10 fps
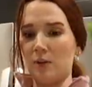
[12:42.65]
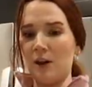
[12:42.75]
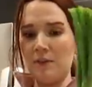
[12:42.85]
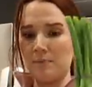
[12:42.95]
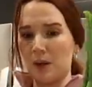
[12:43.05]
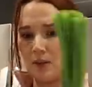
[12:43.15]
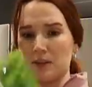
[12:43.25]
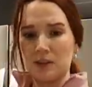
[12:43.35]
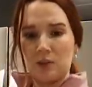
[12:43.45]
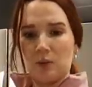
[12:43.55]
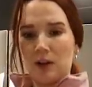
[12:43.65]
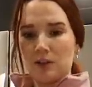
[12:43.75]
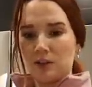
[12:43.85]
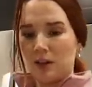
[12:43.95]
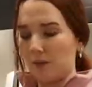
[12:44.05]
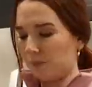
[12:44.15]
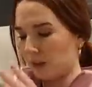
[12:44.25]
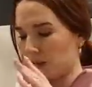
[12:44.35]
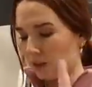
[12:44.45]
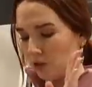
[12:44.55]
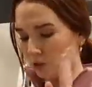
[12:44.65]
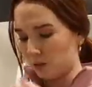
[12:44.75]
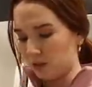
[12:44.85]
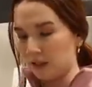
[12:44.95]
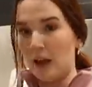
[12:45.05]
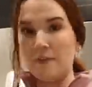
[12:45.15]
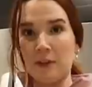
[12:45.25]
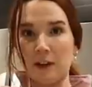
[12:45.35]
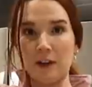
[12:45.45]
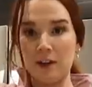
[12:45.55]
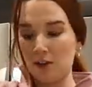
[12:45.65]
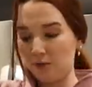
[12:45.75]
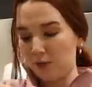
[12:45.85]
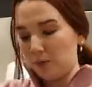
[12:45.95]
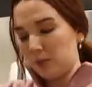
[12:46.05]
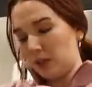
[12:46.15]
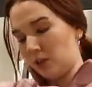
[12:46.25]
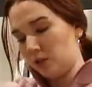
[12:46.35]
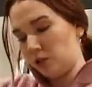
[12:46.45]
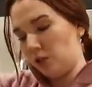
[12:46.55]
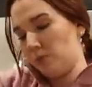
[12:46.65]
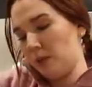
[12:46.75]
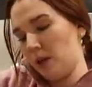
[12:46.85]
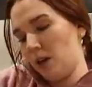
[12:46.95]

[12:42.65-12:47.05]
We haven't bought these in a while, so those were definitely needed for the potato soup.